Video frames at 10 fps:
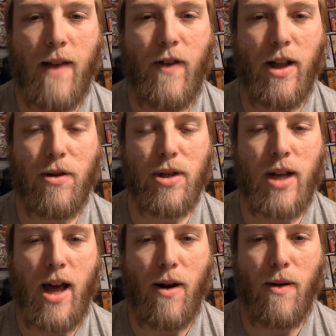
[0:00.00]
I feel like there's
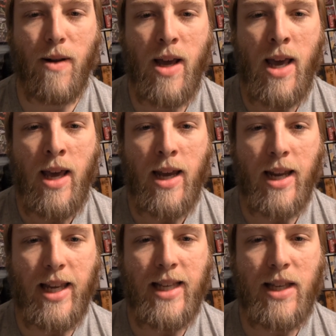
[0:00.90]
not
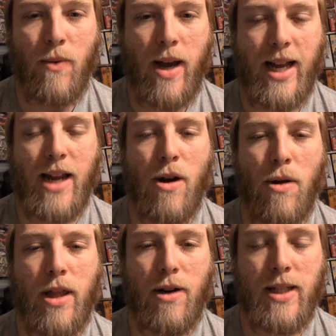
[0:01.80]
an easy way. Like, I know
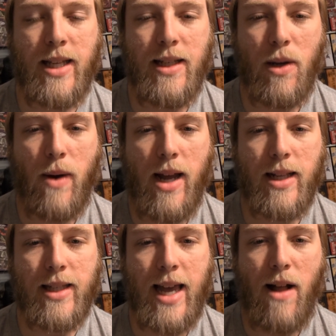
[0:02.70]
that there's an easy way
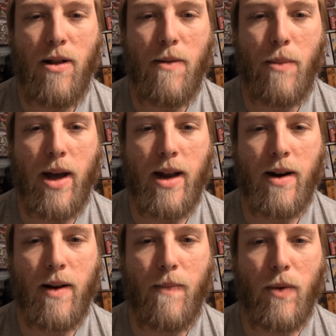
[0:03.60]
to tell, but
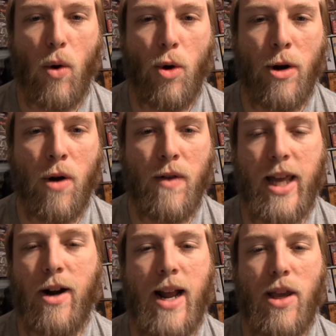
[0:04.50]
ordering over the
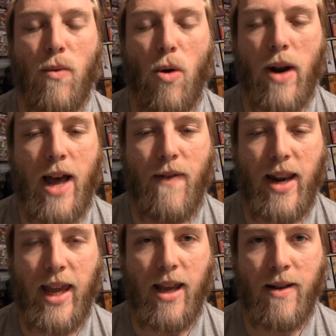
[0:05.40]
internet, you won't have
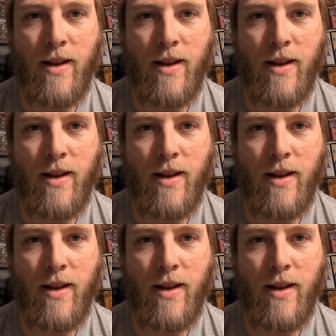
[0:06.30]
any